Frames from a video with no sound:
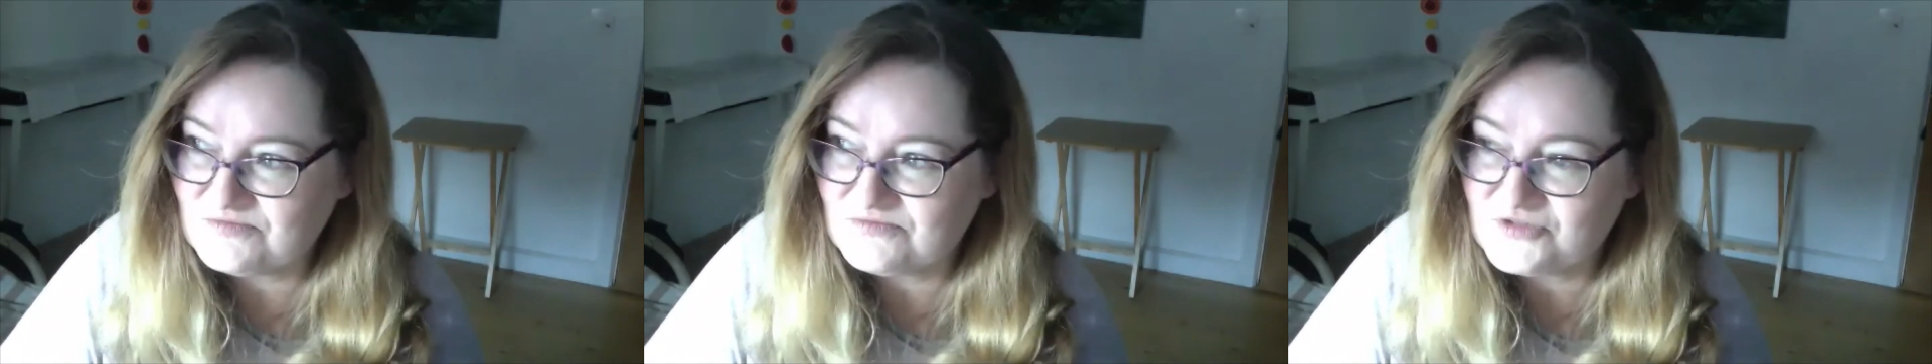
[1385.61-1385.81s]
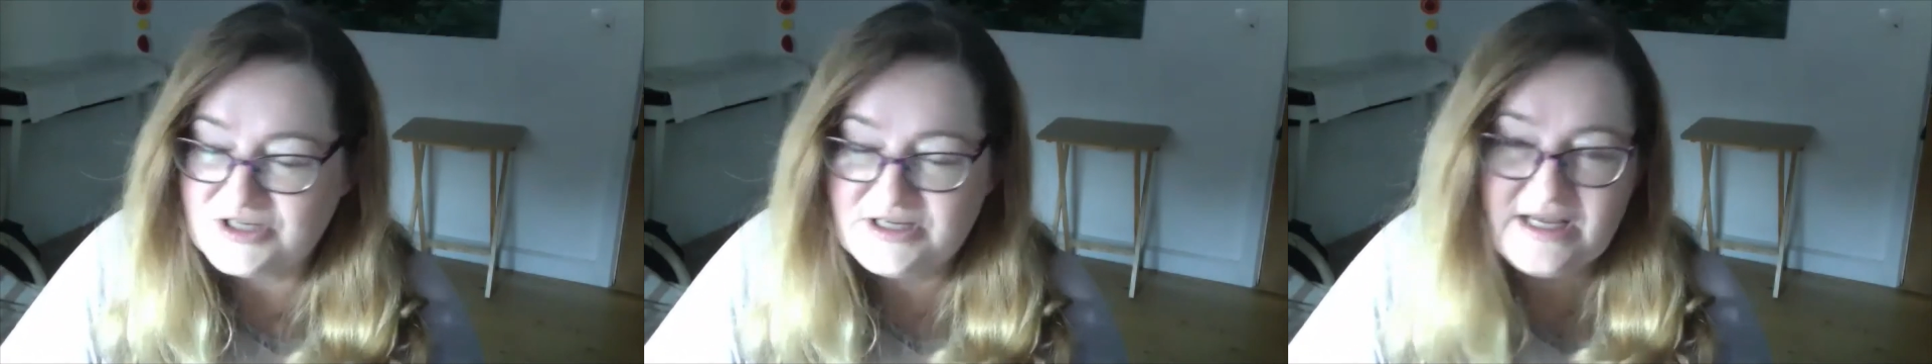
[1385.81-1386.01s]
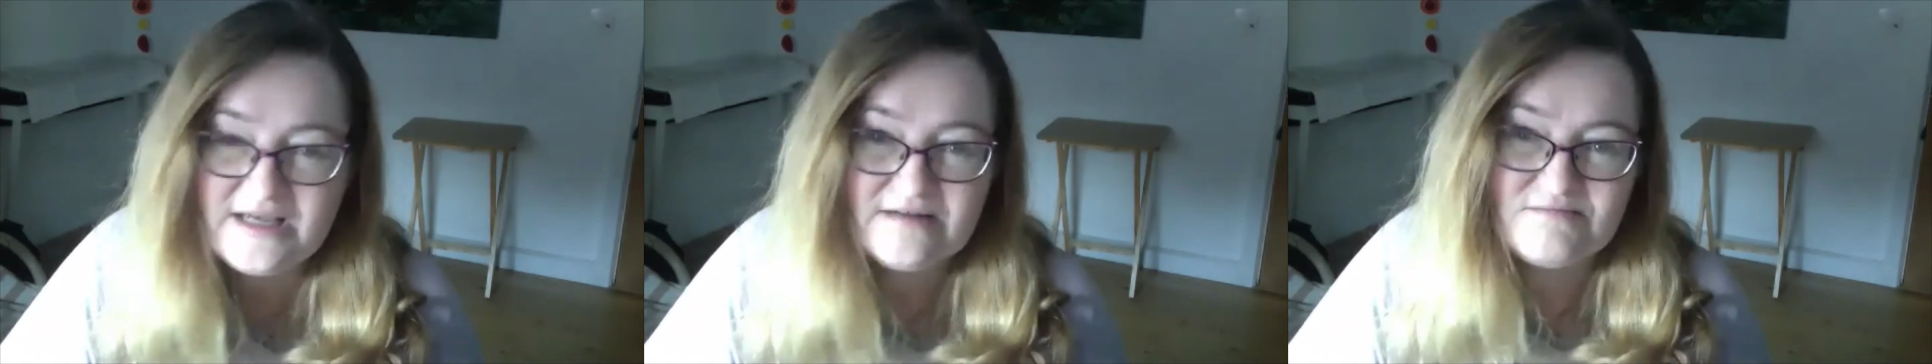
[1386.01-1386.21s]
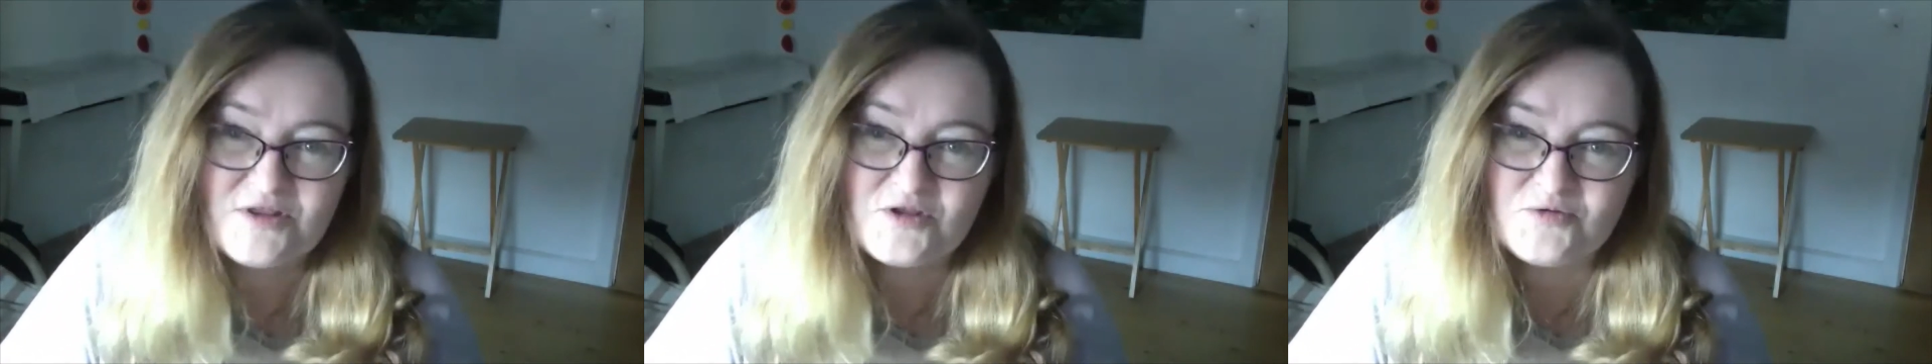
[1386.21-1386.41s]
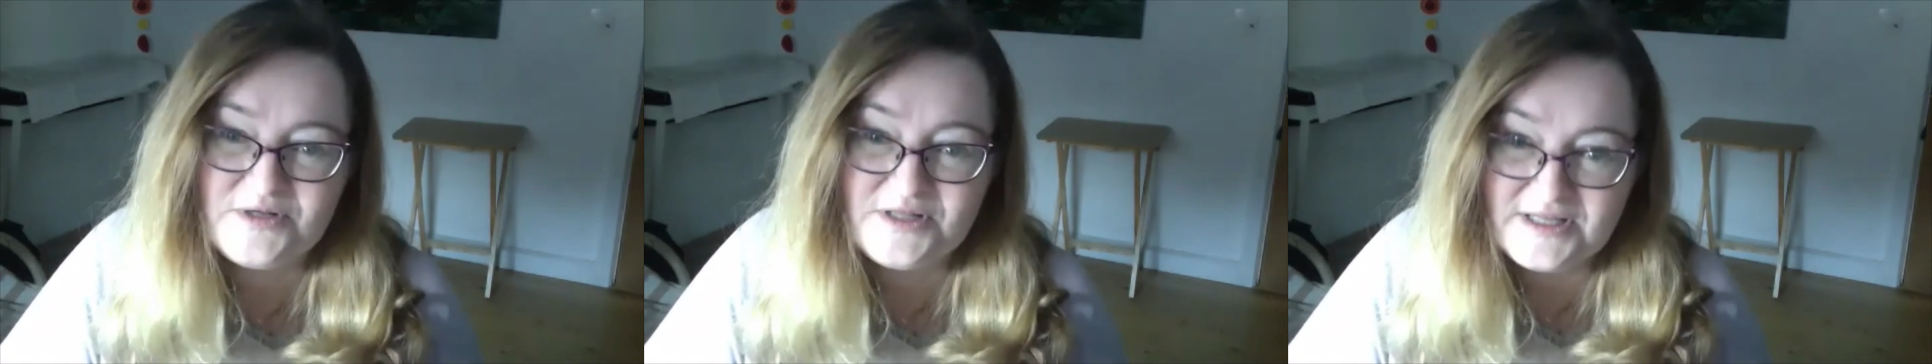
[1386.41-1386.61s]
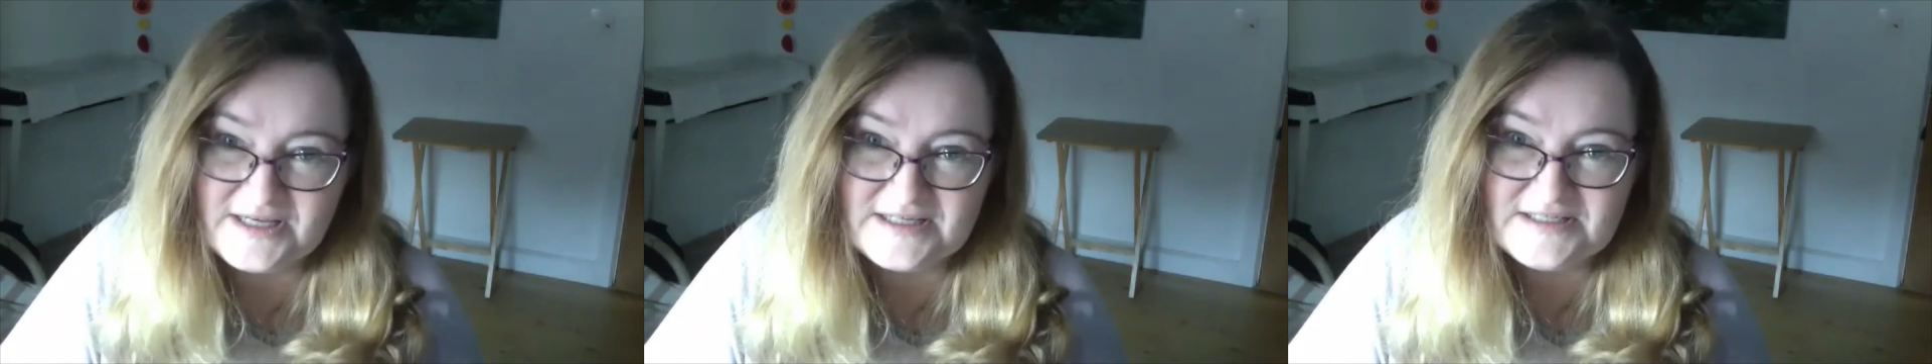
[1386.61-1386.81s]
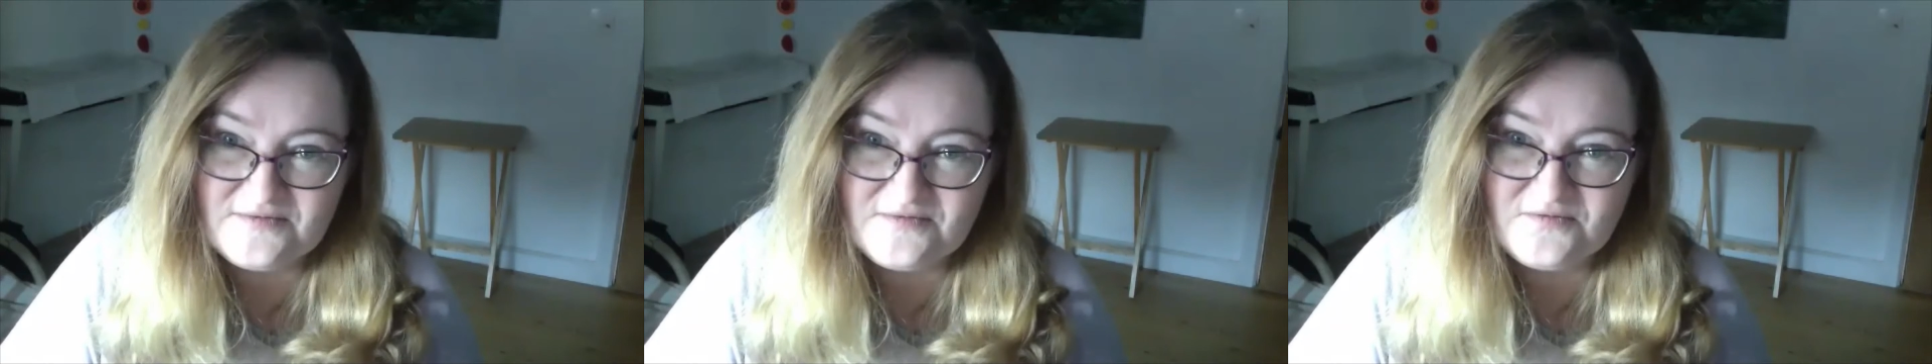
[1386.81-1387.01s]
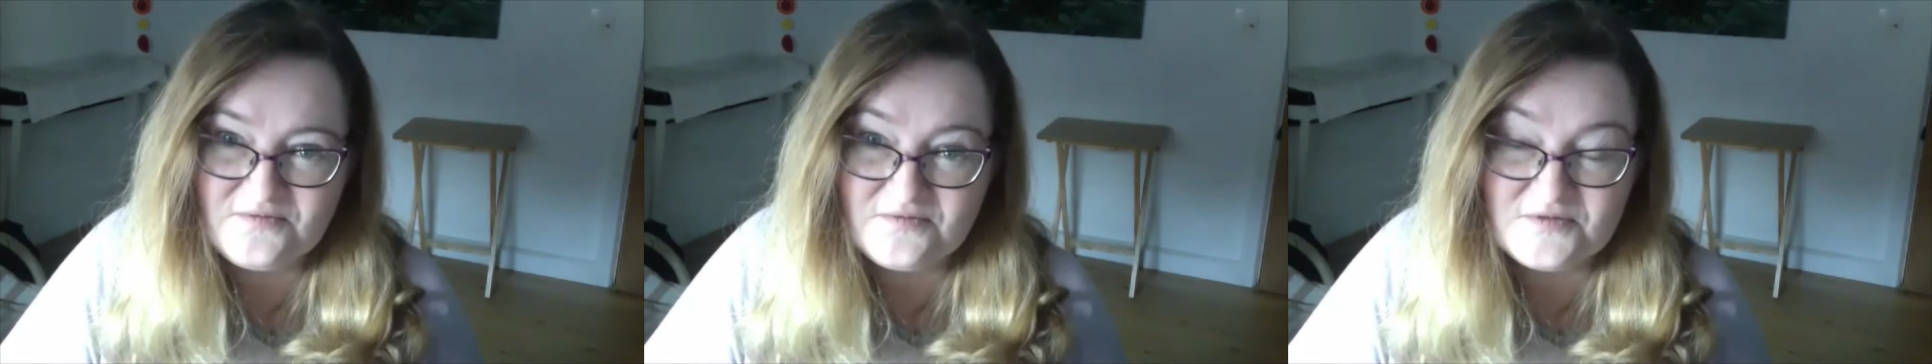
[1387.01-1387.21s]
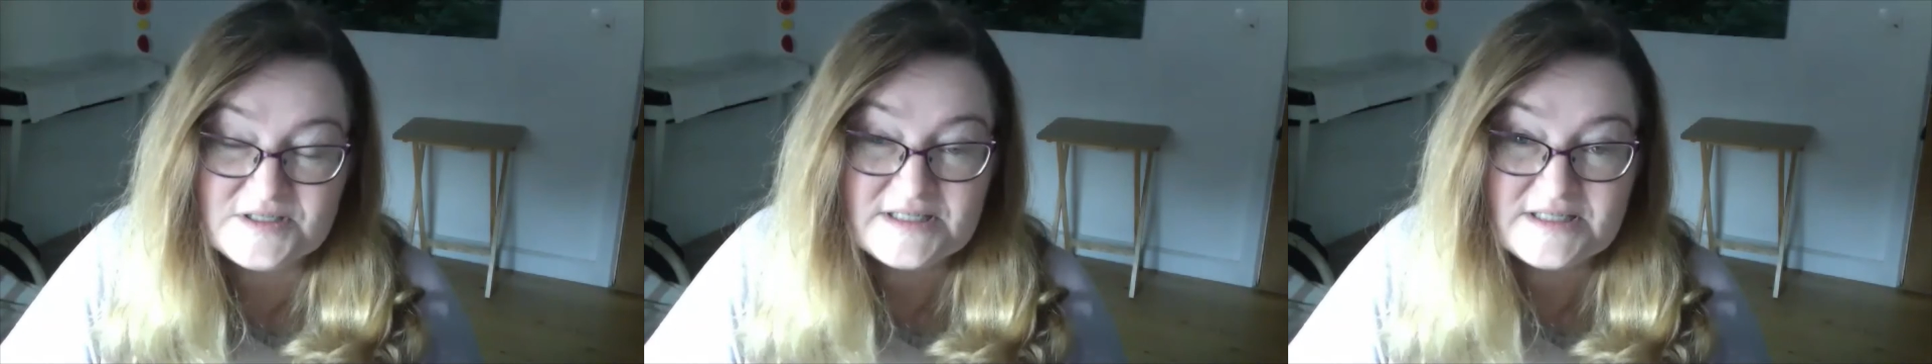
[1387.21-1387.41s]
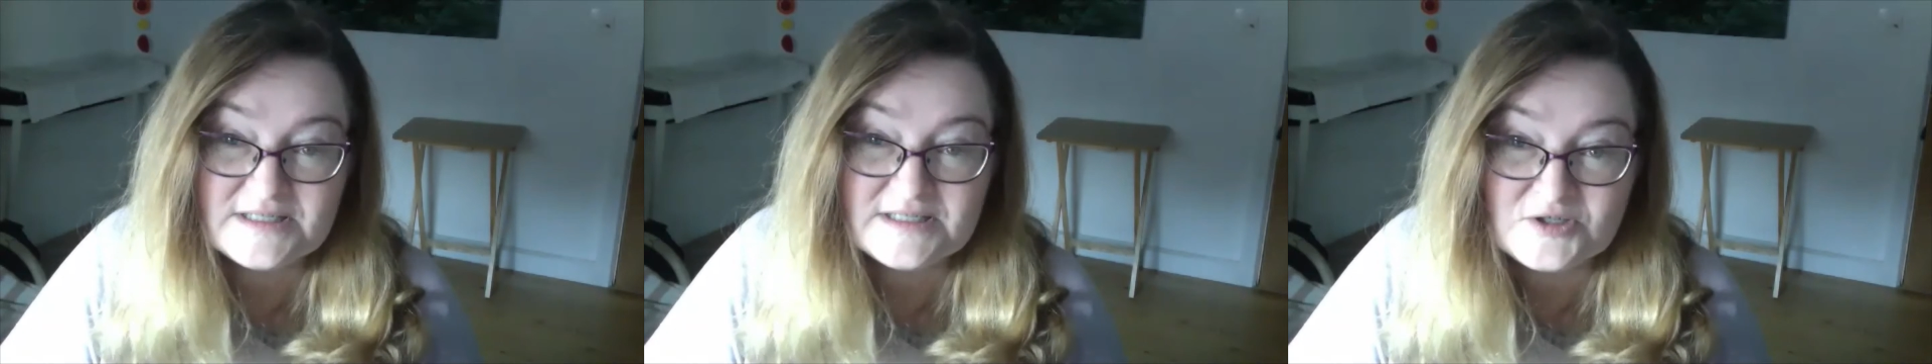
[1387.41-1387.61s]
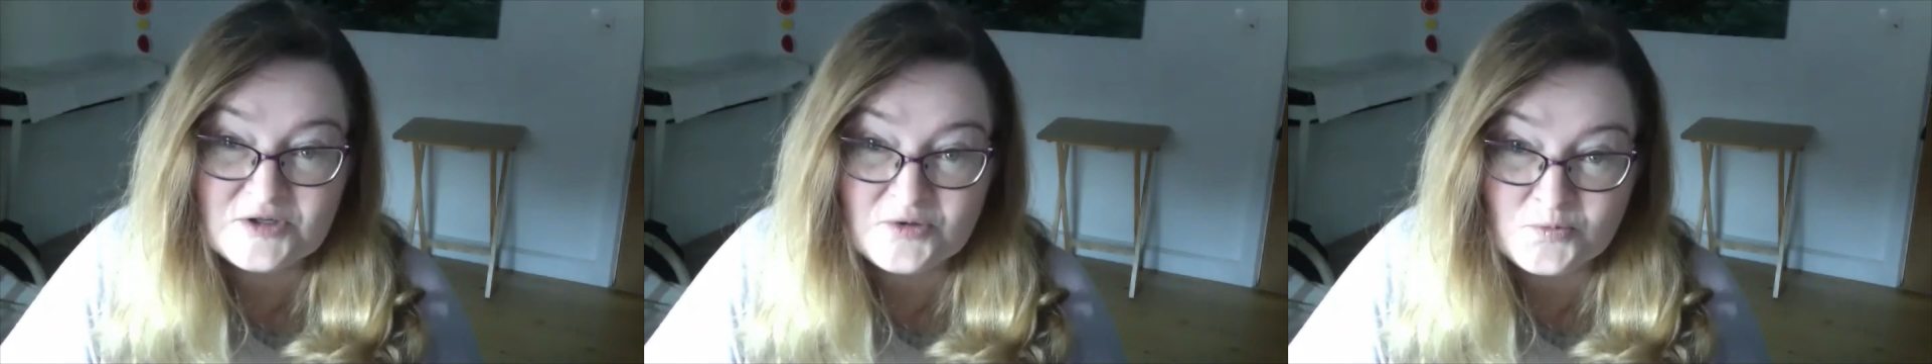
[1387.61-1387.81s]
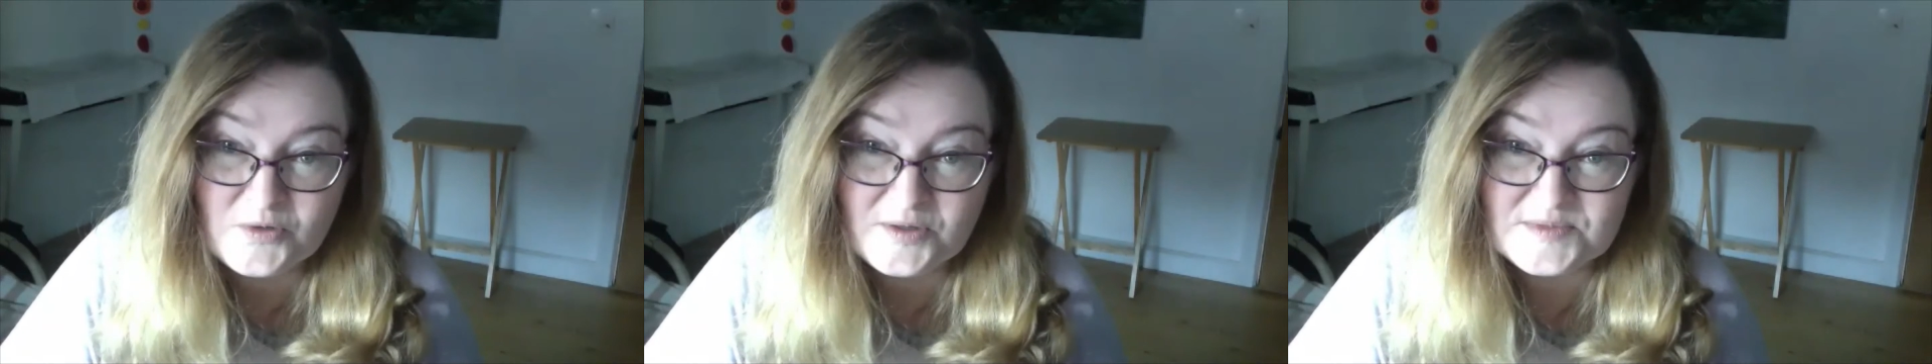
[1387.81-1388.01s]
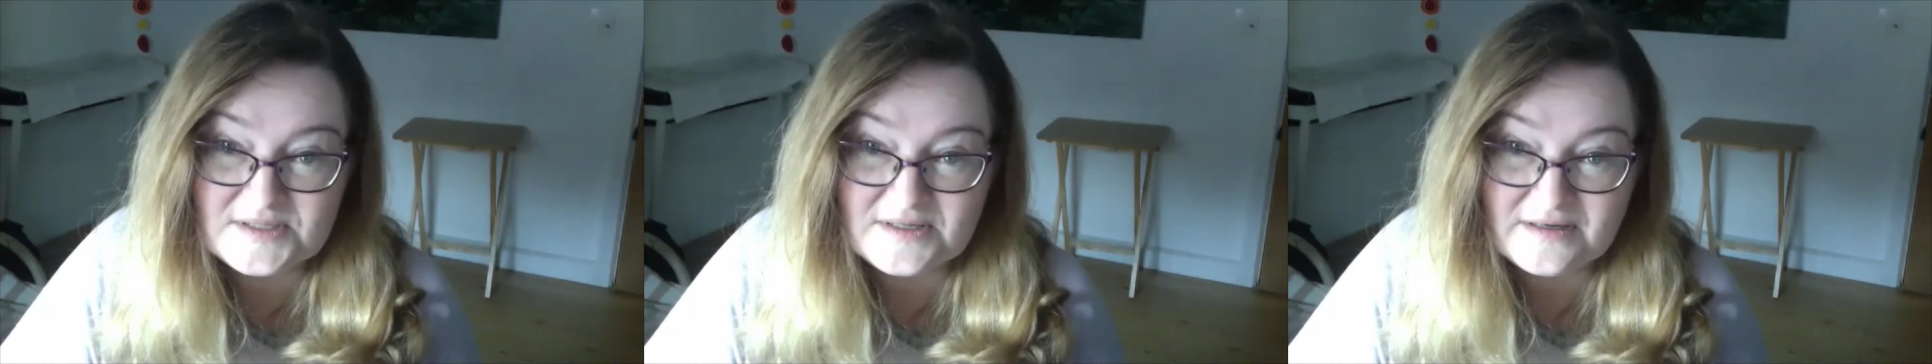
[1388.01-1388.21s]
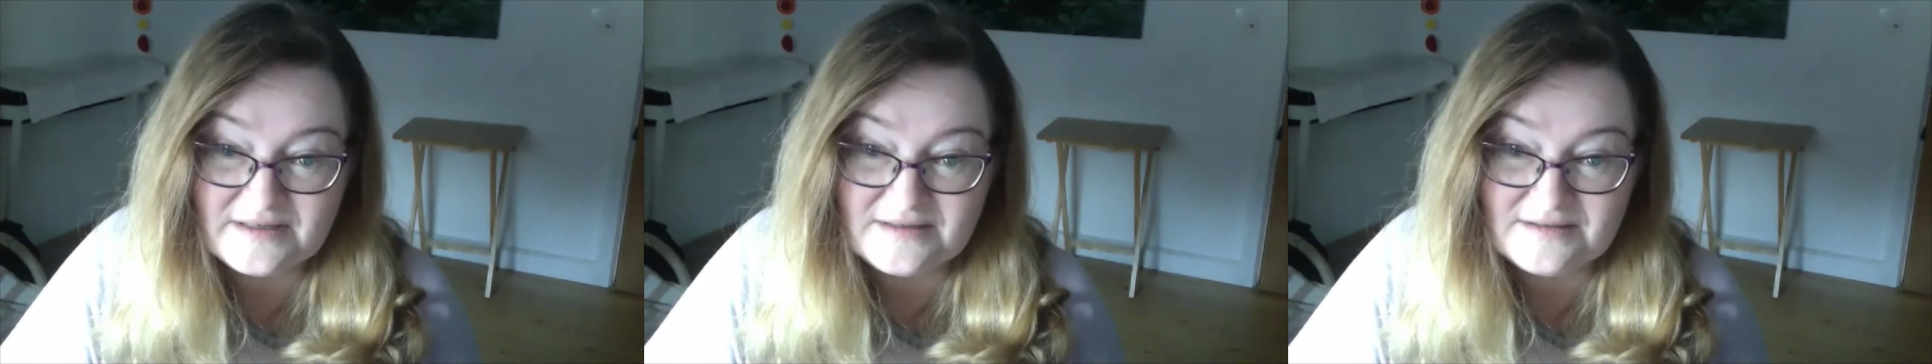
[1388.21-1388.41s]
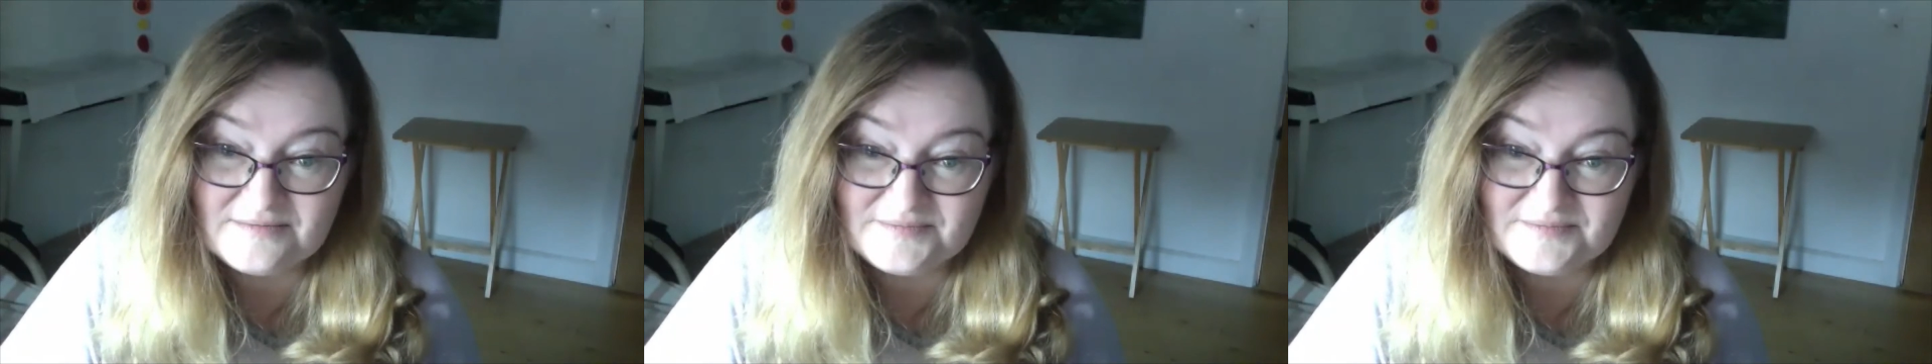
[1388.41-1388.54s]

she had 3,000 visitors to her website.